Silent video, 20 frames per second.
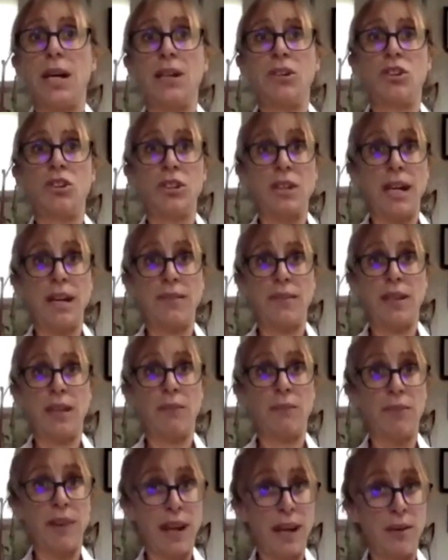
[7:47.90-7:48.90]
a
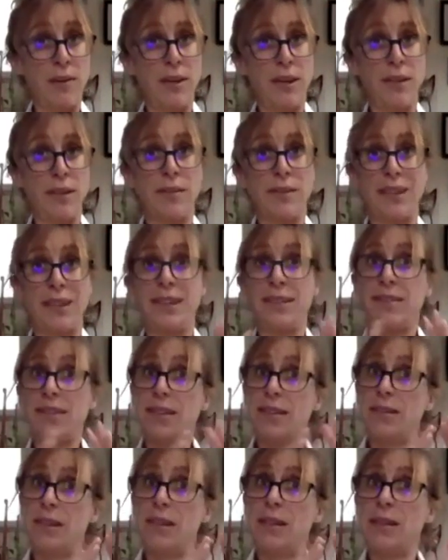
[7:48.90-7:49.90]
genetic variant
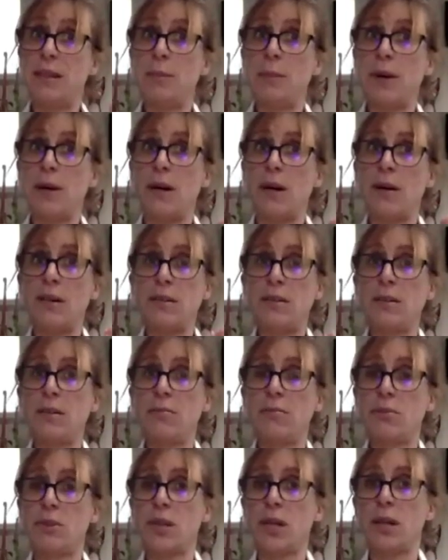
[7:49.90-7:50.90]
existed in the past,
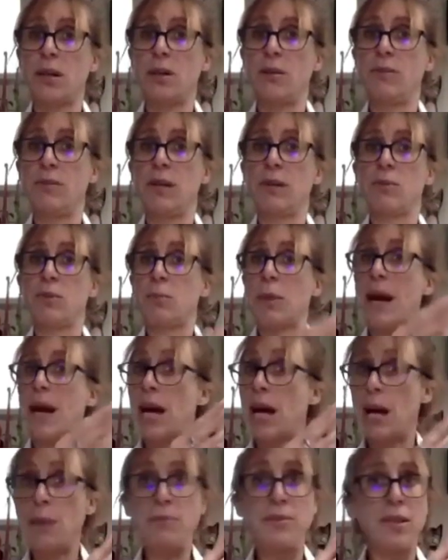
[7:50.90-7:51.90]
so there was
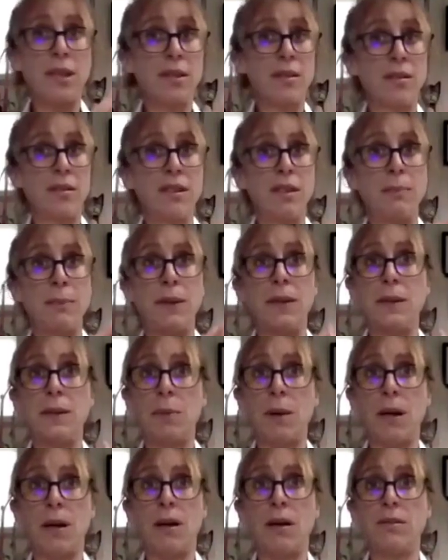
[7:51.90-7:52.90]
perhaps a SNP in the
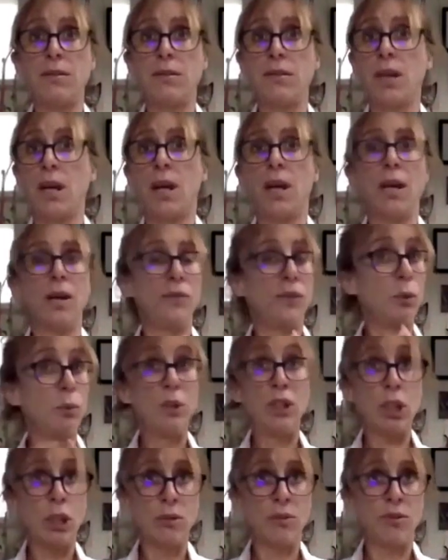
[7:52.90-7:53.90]
past that
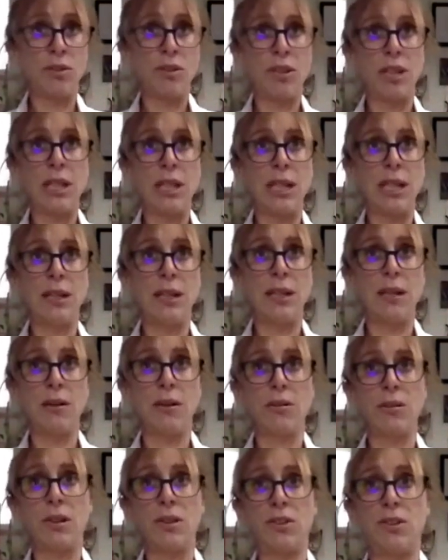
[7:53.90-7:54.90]
we don't see any
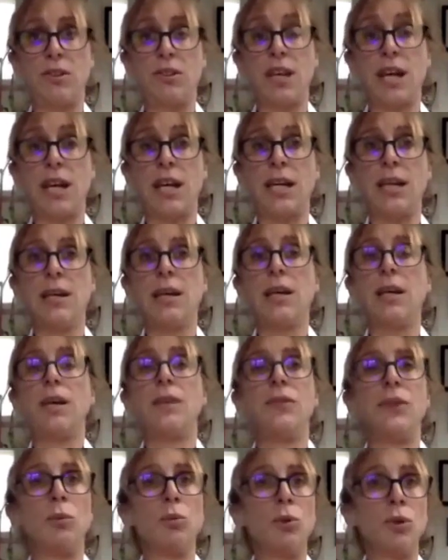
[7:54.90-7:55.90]
longer today
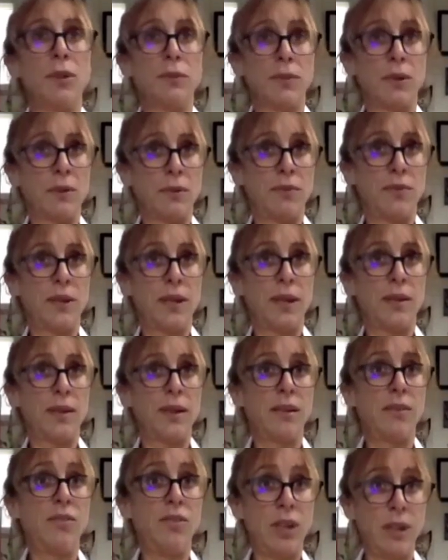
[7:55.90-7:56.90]
that would have conferred
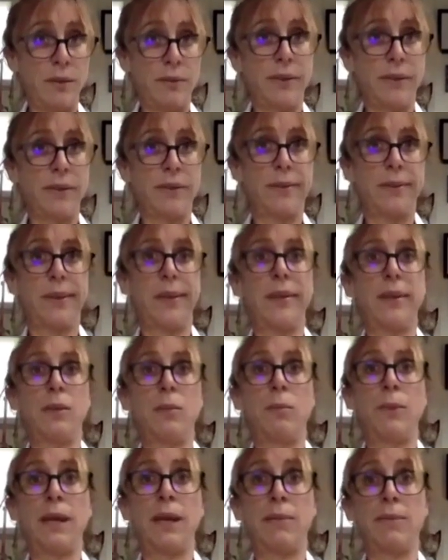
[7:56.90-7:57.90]
a different skin
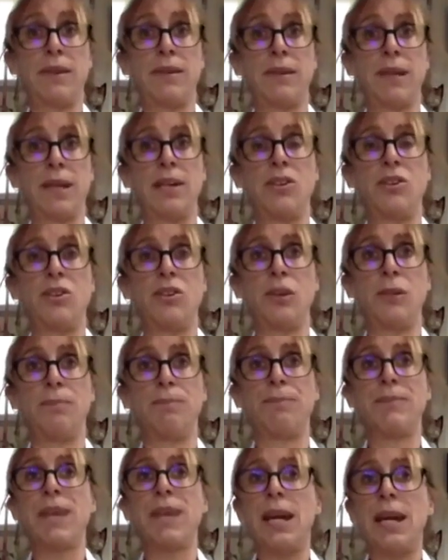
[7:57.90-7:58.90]
pigmentation.
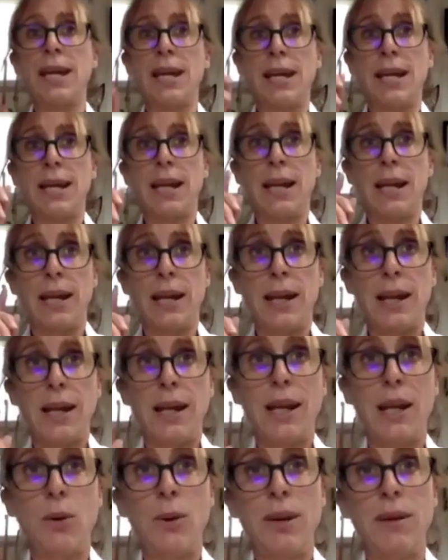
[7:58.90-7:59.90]

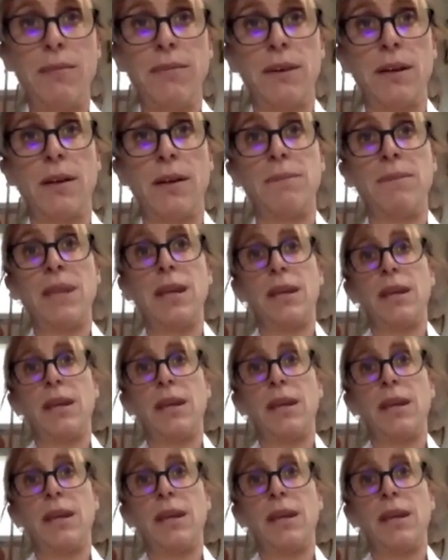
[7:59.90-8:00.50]
However,